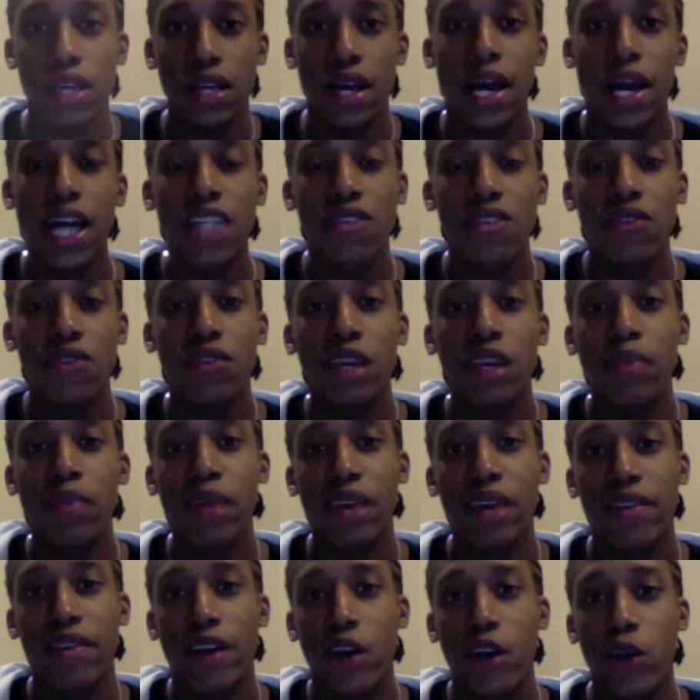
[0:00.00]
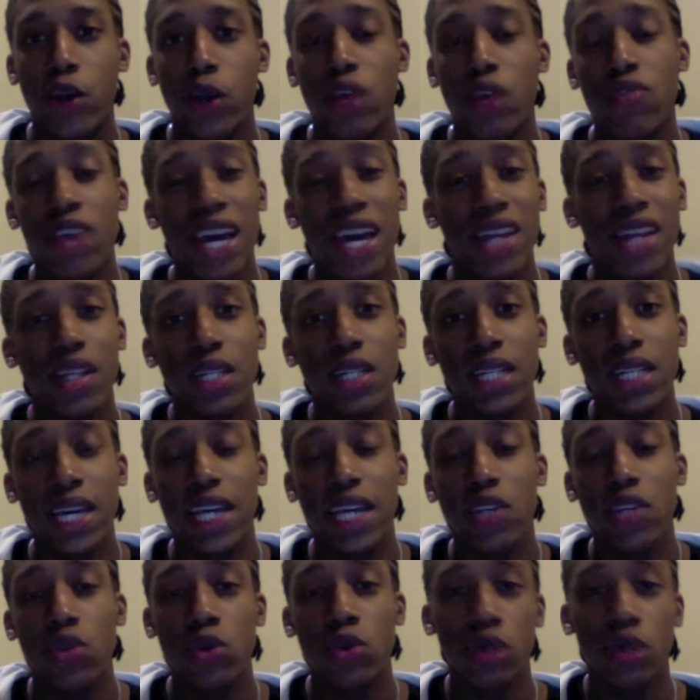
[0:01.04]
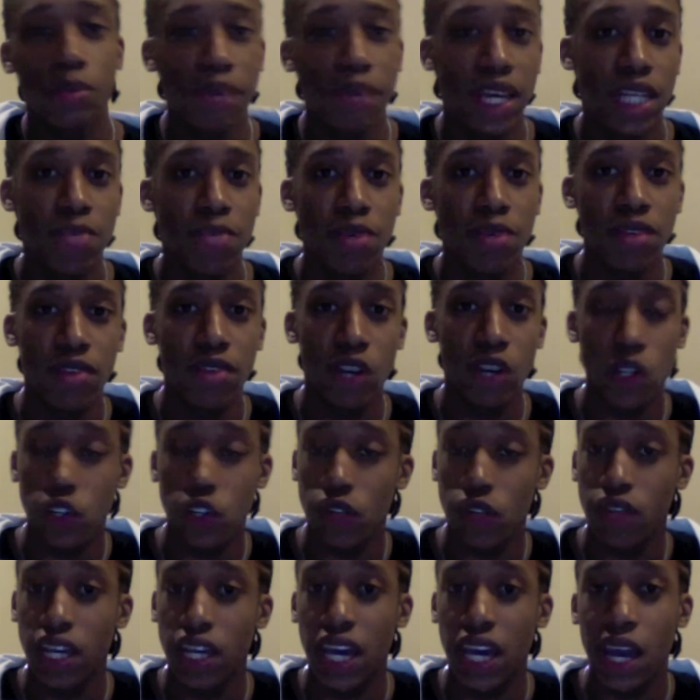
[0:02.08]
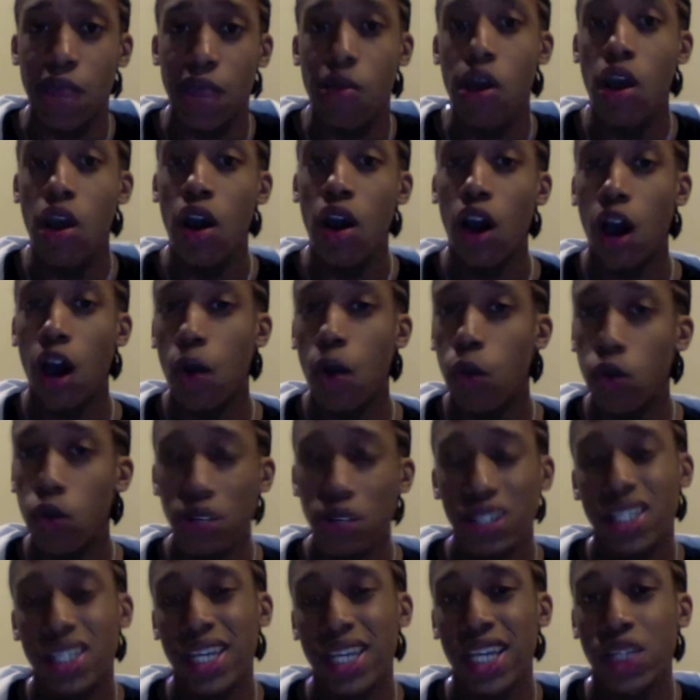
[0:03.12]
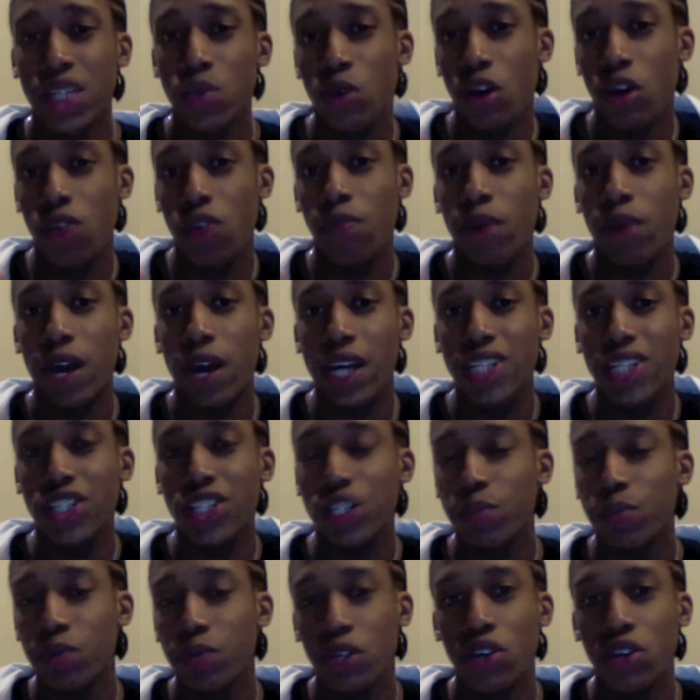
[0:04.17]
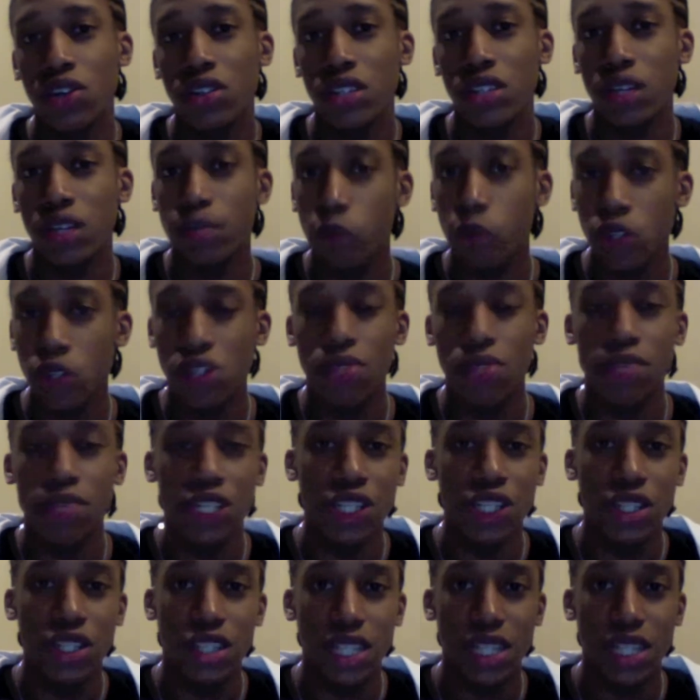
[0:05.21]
As for replay value, if you had the DS or the PSP version of the game, I wouldn't say it's worth buying just because most of the missions are the